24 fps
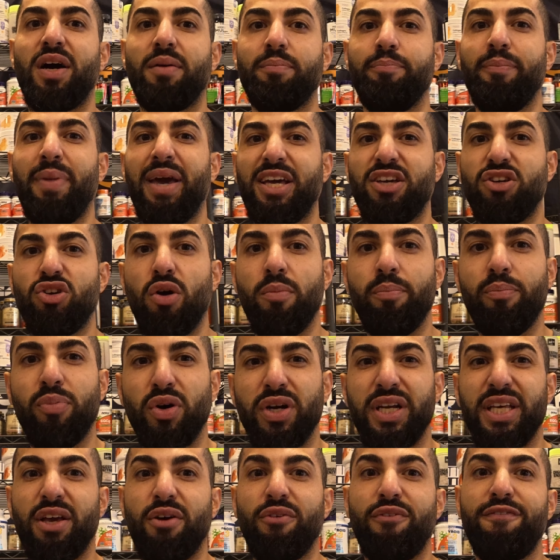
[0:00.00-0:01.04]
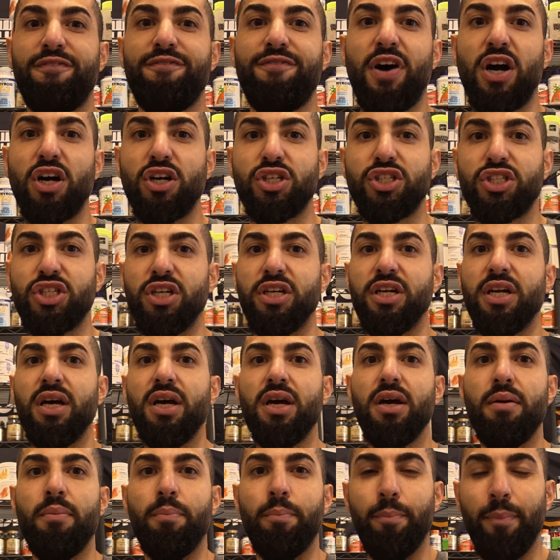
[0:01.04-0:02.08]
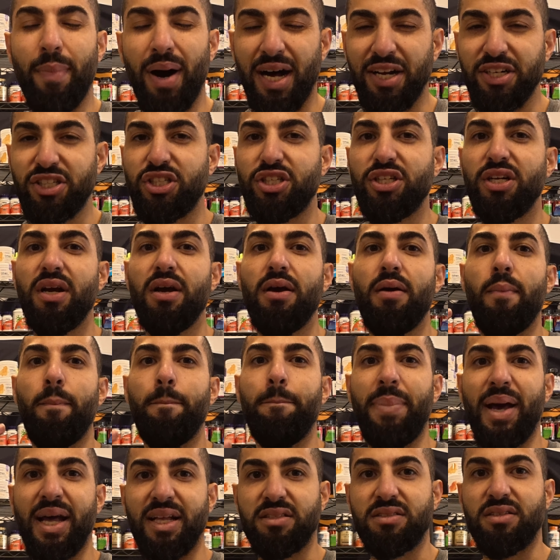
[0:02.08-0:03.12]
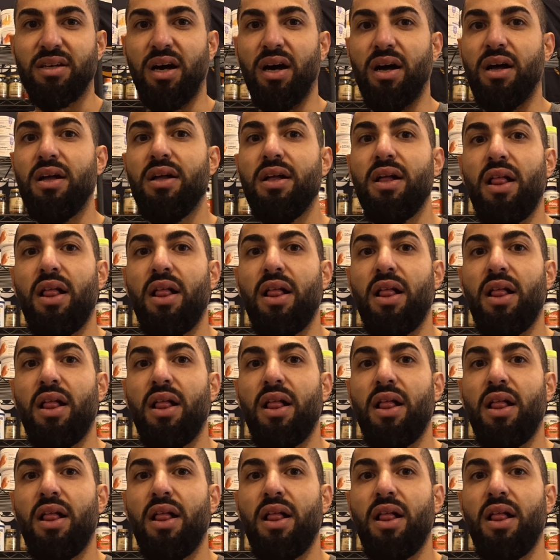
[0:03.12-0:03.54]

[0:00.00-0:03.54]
make your body function much better.